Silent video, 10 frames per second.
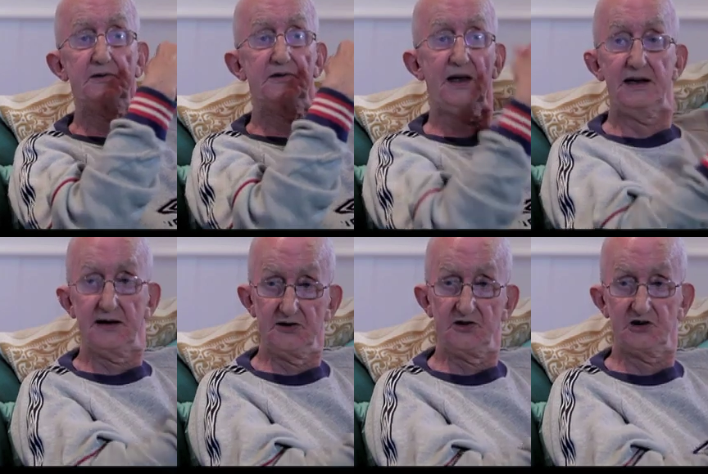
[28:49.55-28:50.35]

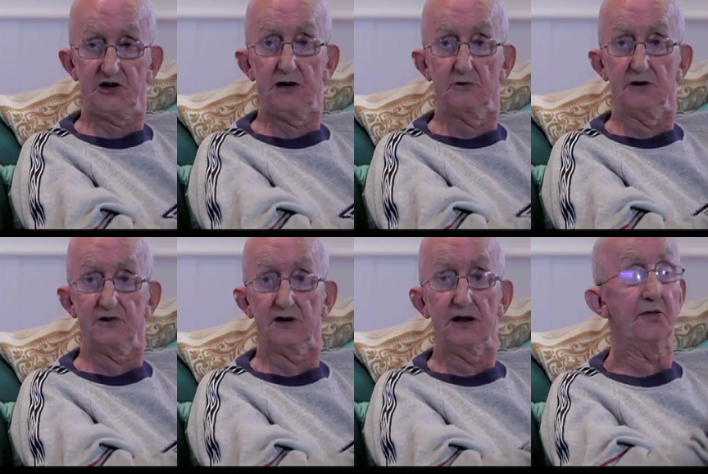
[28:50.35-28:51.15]
taken
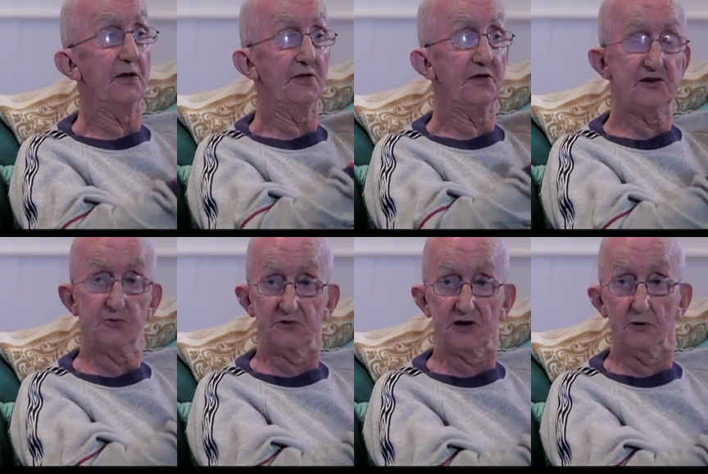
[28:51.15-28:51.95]
seriously, that this
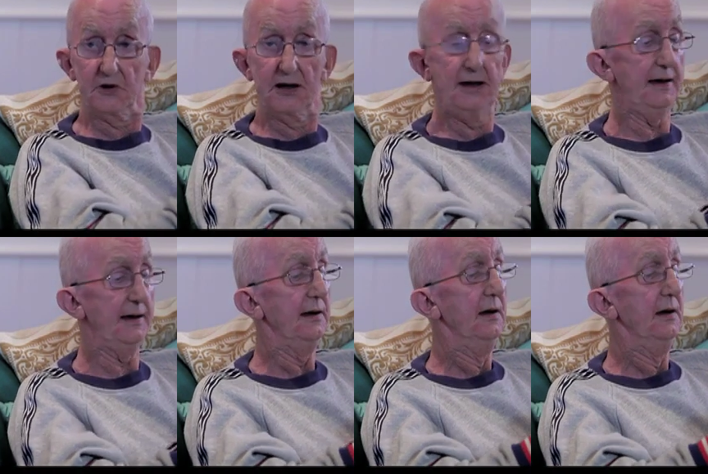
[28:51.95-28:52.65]
was okay.